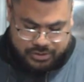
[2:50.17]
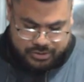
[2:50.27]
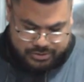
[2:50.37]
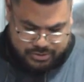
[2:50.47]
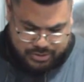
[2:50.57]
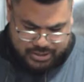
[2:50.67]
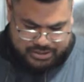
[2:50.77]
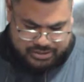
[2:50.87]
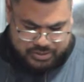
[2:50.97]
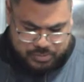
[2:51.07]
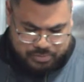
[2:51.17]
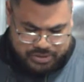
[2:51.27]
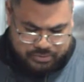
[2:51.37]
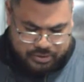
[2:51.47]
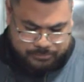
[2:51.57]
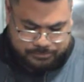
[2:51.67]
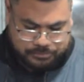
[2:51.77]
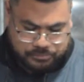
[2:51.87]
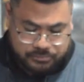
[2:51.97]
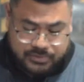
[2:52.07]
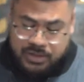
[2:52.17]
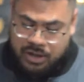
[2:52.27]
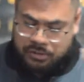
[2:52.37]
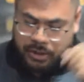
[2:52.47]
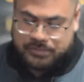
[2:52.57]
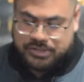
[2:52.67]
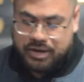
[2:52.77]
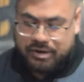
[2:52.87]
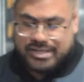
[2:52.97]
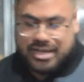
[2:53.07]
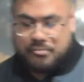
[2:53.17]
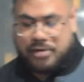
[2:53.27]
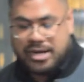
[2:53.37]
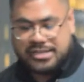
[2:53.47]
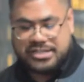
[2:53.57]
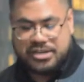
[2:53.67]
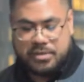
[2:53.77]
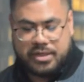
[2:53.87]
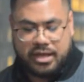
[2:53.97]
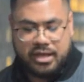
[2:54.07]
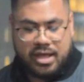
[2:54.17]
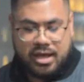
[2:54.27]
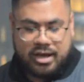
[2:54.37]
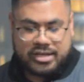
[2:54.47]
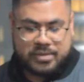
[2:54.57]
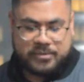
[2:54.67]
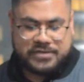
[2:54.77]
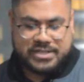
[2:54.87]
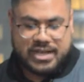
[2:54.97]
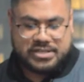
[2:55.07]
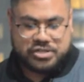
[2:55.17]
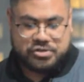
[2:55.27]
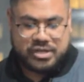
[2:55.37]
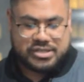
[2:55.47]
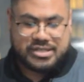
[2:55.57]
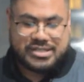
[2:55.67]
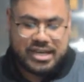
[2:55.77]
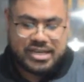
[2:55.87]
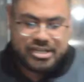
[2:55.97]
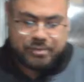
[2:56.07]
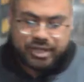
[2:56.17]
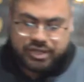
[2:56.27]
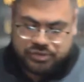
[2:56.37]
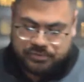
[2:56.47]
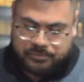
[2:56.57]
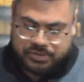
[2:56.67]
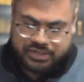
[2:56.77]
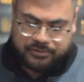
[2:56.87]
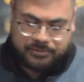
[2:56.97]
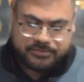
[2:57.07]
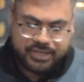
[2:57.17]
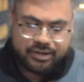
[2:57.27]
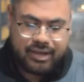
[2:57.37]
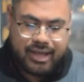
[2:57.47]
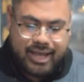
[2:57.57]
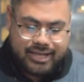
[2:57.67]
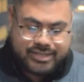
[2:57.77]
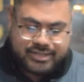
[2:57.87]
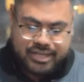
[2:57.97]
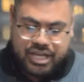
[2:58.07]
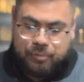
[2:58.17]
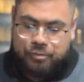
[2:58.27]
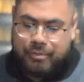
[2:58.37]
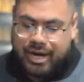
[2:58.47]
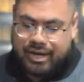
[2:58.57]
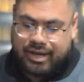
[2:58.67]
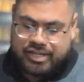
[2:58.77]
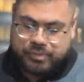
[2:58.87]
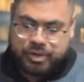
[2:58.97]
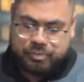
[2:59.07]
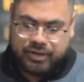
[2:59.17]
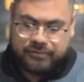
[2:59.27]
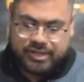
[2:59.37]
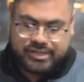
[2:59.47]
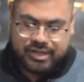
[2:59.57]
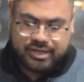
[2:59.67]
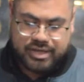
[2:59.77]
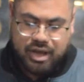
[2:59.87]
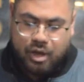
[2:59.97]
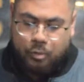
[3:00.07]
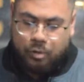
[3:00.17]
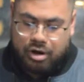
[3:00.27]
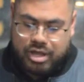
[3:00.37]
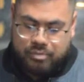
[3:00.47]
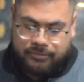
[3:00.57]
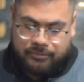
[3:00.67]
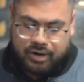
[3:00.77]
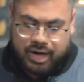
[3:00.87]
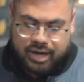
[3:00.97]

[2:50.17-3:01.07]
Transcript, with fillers: sorry, I just lost my place right here. Okay, so now he's now writing to Timothy uh, some of his last instructions. In 2 Timothy 2, 14 to 15, it says, Keep reminding God's people of these things. Warn them before God